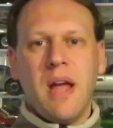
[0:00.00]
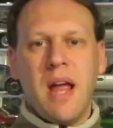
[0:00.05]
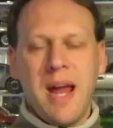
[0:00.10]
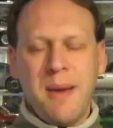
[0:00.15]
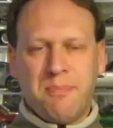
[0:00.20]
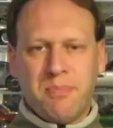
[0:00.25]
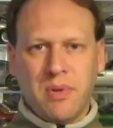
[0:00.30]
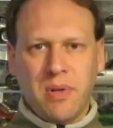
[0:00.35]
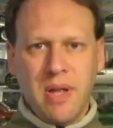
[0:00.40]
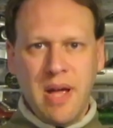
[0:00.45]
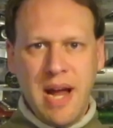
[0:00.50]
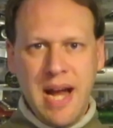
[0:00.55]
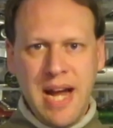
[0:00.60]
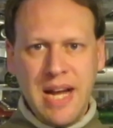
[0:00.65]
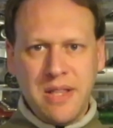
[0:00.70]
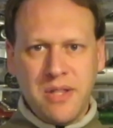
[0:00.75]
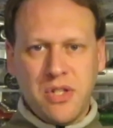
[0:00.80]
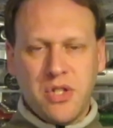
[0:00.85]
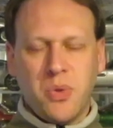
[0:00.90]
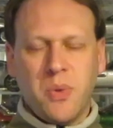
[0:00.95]
April
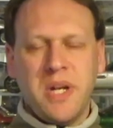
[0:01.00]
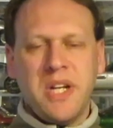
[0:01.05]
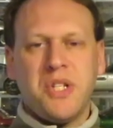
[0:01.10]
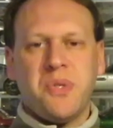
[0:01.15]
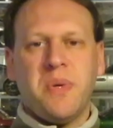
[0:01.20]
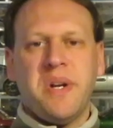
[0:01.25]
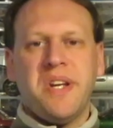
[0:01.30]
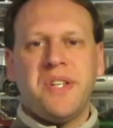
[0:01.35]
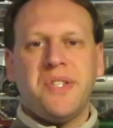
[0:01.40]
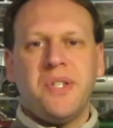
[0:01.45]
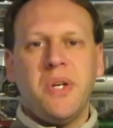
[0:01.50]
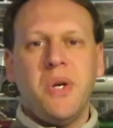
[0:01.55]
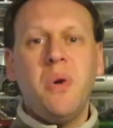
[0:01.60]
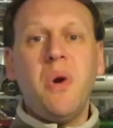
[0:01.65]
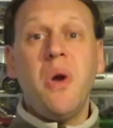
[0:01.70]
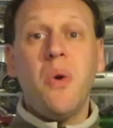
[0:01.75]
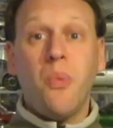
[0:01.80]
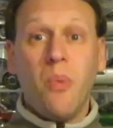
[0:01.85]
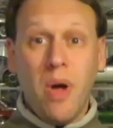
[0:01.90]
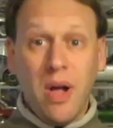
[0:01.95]
8th,
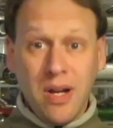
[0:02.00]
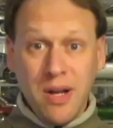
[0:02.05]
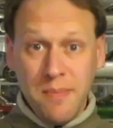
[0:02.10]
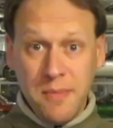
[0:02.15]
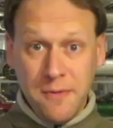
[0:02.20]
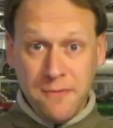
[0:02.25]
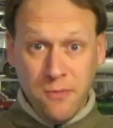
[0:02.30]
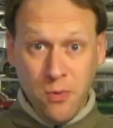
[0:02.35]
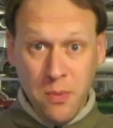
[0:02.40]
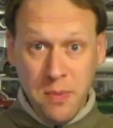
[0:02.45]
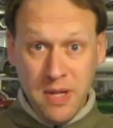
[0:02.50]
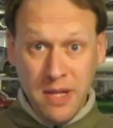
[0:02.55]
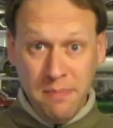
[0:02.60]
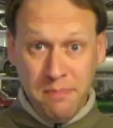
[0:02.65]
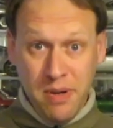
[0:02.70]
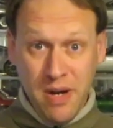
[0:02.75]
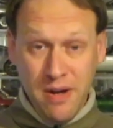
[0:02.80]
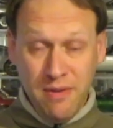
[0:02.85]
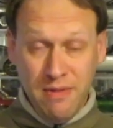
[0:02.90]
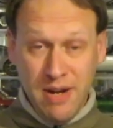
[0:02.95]
2022. Welcome to Formula
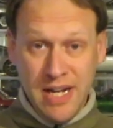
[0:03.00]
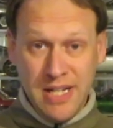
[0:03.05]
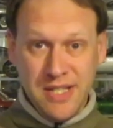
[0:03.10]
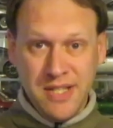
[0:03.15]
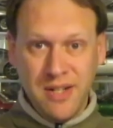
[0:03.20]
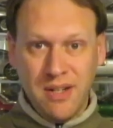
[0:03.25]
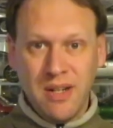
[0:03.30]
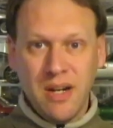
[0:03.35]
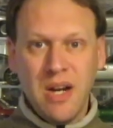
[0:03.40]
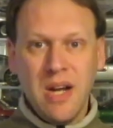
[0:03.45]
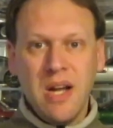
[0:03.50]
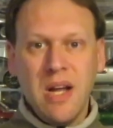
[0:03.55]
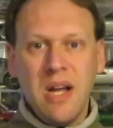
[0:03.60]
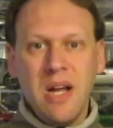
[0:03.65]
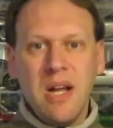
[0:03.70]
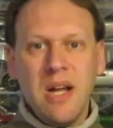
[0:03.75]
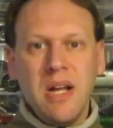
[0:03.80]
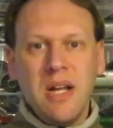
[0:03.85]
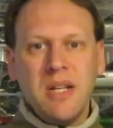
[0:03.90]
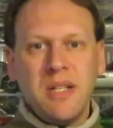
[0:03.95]
Pun Racer.
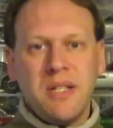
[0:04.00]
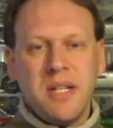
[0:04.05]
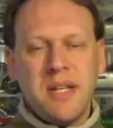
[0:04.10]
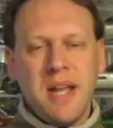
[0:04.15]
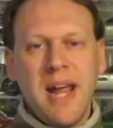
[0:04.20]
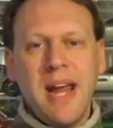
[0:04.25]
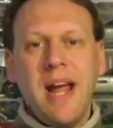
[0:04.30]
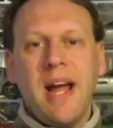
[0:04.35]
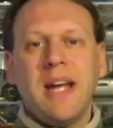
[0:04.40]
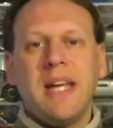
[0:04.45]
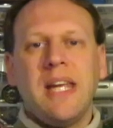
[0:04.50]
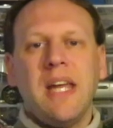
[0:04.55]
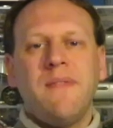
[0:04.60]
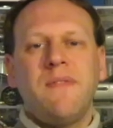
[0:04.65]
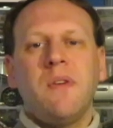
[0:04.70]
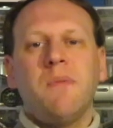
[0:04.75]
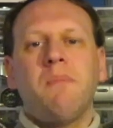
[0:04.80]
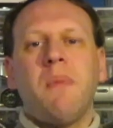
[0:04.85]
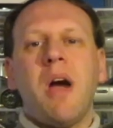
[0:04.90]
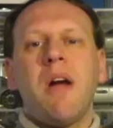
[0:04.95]
Today I give
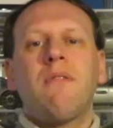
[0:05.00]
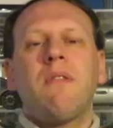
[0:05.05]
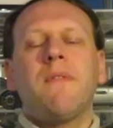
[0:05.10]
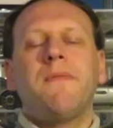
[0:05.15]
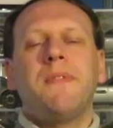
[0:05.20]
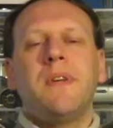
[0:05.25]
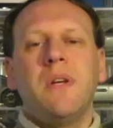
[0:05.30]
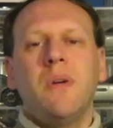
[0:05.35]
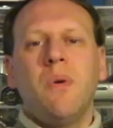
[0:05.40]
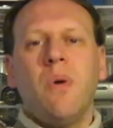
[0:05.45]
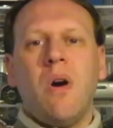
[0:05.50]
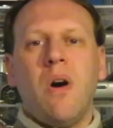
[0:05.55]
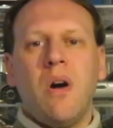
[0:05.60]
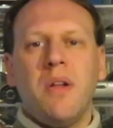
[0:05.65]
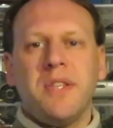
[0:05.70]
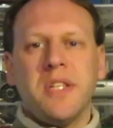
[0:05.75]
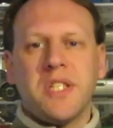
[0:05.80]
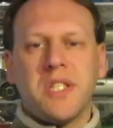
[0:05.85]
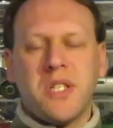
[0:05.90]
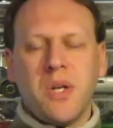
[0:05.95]
you my review
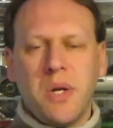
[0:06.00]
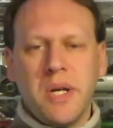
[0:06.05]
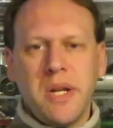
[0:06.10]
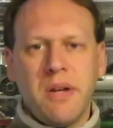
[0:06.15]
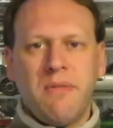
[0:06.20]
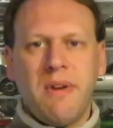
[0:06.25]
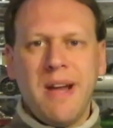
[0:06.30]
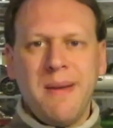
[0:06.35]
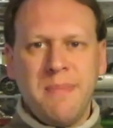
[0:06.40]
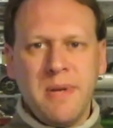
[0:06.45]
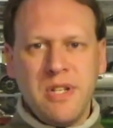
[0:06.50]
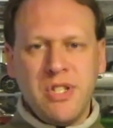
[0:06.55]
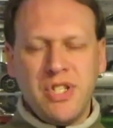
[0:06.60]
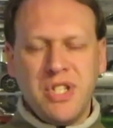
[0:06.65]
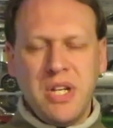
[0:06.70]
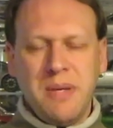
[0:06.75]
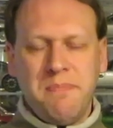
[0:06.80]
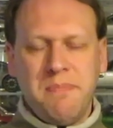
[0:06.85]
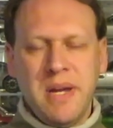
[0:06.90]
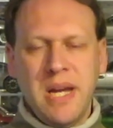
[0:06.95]
on the Saudi Arabian
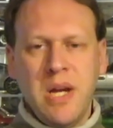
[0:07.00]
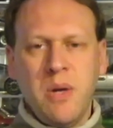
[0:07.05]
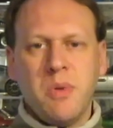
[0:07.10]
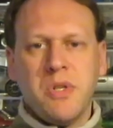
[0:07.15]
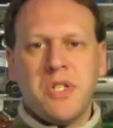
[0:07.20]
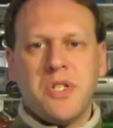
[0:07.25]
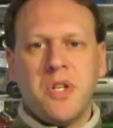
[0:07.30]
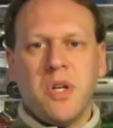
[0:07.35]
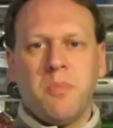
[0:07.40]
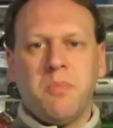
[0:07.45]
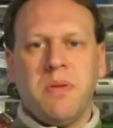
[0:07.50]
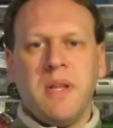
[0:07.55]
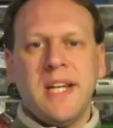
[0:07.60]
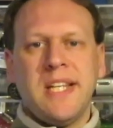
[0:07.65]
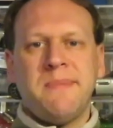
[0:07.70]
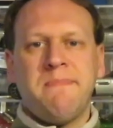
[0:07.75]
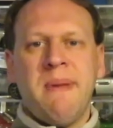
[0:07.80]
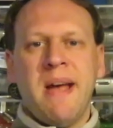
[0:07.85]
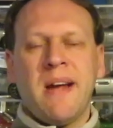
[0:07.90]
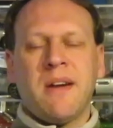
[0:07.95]
GP, which took
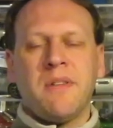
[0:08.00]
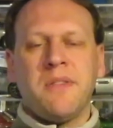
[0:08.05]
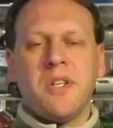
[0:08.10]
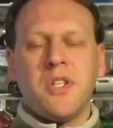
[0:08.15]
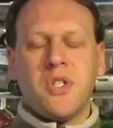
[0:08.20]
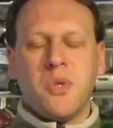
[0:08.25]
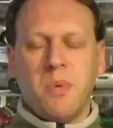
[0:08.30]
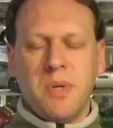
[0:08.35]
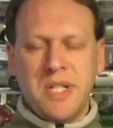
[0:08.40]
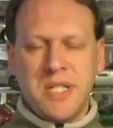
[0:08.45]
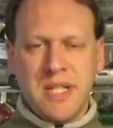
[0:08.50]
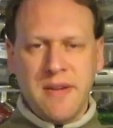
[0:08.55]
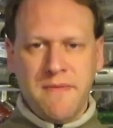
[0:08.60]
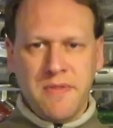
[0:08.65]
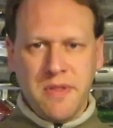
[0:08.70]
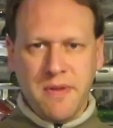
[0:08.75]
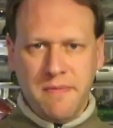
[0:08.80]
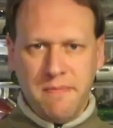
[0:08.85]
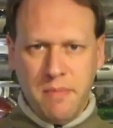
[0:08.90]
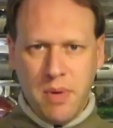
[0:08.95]
place back on the 27th
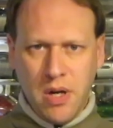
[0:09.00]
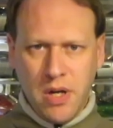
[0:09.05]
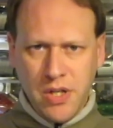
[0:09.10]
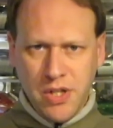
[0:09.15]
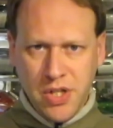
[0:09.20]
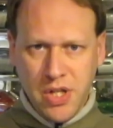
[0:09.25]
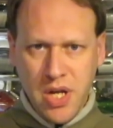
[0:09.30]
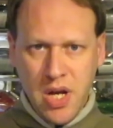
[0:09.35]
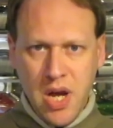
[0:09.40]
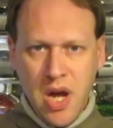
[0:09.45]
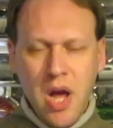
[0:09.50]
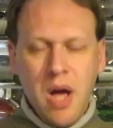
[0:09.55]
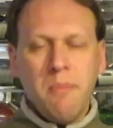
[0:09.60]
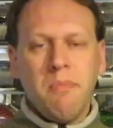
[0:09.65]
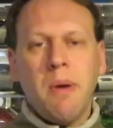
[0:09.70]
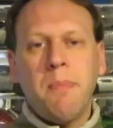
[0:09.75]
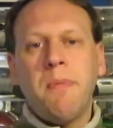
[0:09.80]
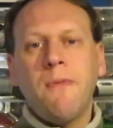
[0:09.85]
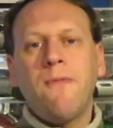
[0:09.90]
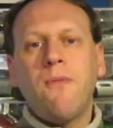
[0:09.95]
of March.
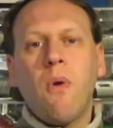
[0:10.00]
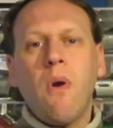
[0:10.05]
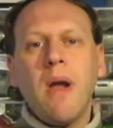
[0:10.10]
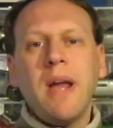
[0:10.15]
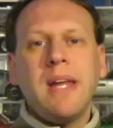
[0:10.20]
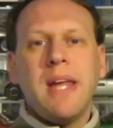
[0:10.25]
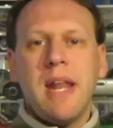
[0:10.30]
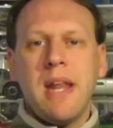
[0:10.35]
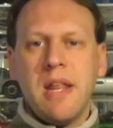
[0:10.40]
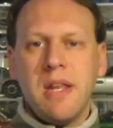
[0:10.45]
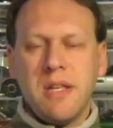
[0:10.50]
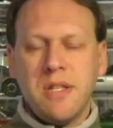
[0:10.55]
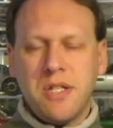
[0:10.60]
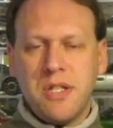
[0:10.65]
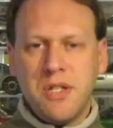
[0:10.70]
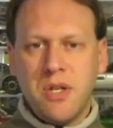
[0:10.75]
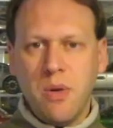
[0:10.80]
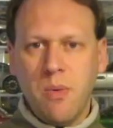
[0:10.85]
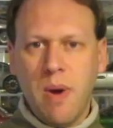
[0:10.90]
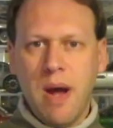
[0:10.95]
But before I get
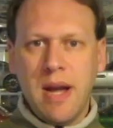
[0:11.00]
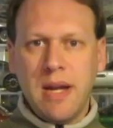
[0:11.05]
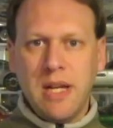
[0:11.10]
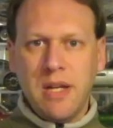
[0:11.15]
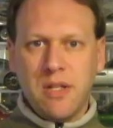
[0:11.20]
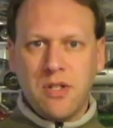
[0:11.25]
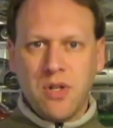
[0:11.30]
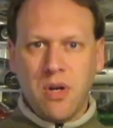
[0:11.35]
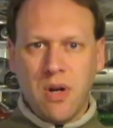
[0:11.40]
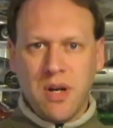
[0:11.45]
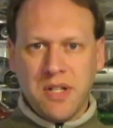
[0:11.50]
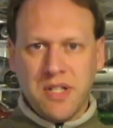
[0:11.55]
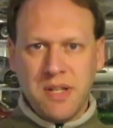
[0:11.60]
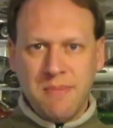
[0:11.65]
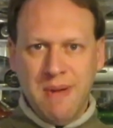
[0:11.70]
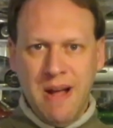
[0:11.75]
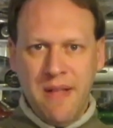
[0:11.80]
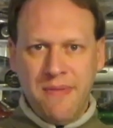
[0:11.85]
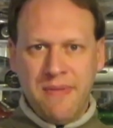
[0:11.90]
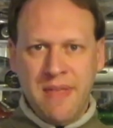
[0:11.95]
into any talks
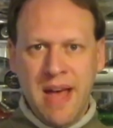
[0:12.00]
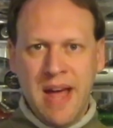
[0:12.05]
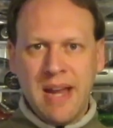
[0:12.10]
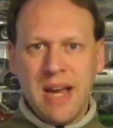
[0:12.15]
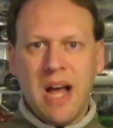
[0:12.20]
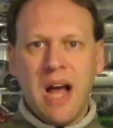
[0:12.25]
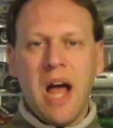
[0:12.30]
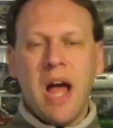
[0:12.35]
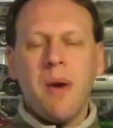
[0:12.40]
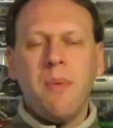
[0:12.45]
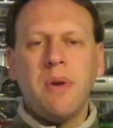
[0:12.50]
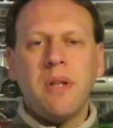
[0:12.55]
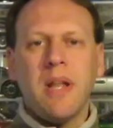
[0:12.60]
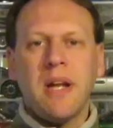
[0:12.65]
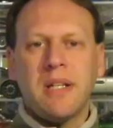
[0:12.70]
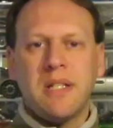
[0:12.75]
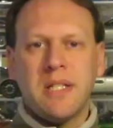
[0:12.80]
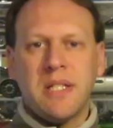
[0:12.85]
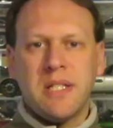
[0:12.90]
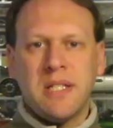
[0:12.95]
about that, I would
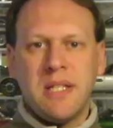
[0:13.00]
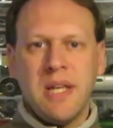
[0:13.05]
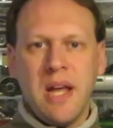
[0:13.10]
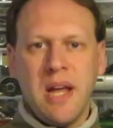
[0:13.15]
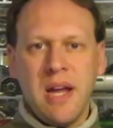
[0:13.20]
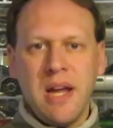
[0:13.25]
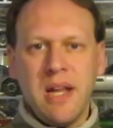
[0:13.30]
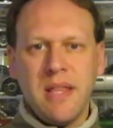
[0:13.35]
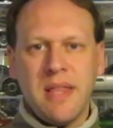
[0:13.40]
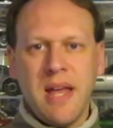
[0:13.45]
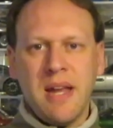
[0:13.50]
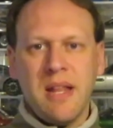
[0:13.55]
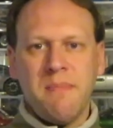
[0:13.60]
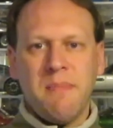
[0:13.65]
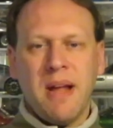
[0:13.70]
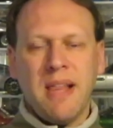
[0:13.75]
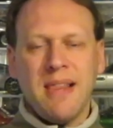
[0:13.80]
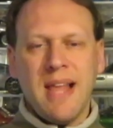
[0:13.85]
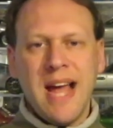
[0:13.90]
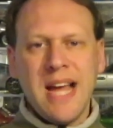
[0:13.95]
like to say that in
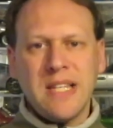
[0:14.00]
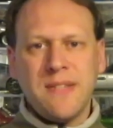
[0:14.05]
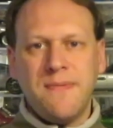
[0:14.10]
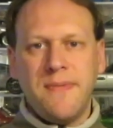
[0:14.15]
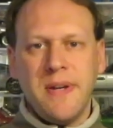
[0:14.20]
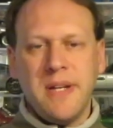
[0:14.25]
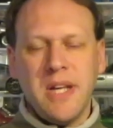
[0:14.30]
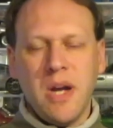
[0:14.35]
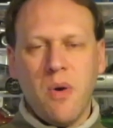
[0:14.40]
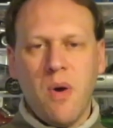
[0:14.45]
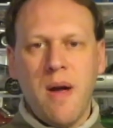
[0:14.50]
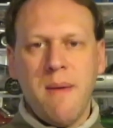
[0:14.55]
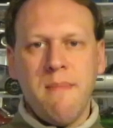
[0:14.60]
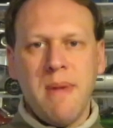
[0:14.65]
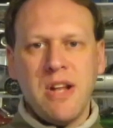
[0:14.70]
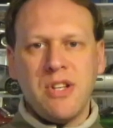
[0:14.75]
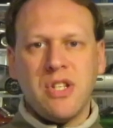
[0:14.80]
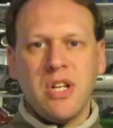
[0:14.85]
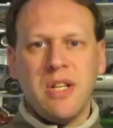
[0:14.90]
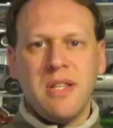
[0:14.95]
my last video, I
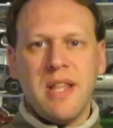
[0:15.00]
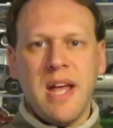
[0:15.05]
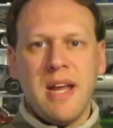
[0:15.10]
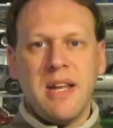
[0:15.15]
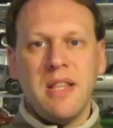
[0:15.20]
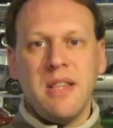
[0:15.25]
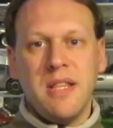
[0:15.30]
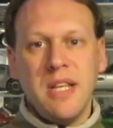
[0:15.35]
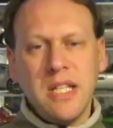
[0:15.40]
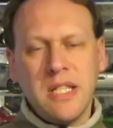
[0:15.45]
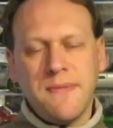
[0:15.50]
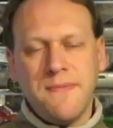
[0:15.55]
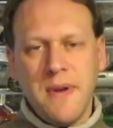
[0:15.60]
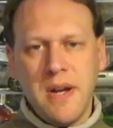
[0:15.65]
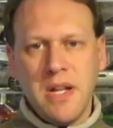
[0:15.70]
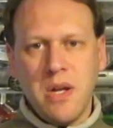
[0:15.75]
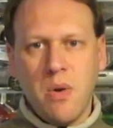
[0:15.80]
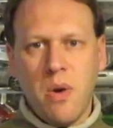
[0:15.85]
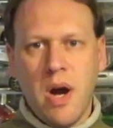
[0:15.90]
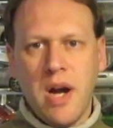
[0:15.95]
mentioned that in this
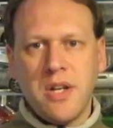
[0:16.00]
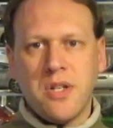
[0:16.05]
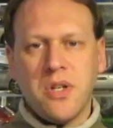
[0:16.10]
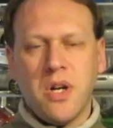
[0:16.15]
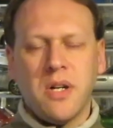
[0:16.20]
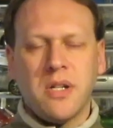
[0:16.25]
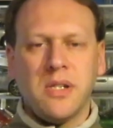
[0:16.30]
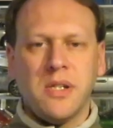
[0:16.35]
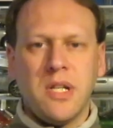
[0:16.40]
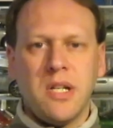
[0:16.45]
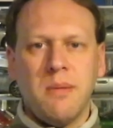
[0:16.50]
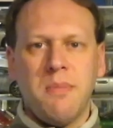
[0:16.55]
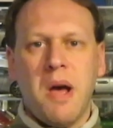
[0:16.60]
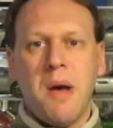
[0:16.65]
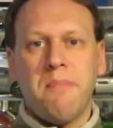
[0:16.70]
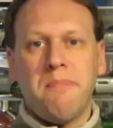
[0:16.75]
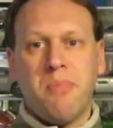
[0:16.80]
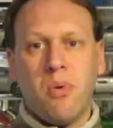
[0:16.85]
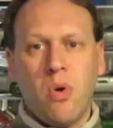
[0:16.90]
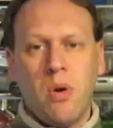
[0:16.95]
video, I talk a little
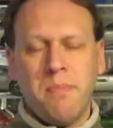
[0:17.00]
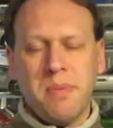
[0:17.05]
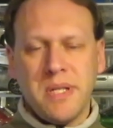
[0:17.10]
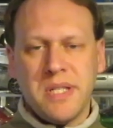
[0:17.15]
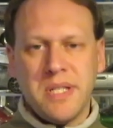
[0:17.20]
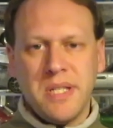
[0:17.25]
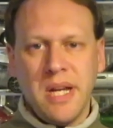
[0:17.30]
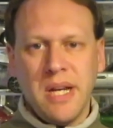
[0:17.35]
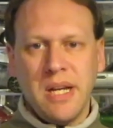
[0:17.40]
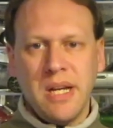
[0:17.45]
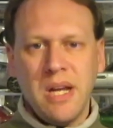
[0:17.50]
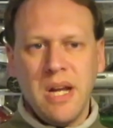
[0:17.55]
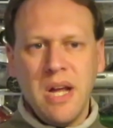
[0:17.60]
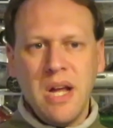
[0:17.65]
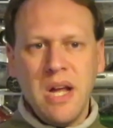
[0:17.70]
about porpoising.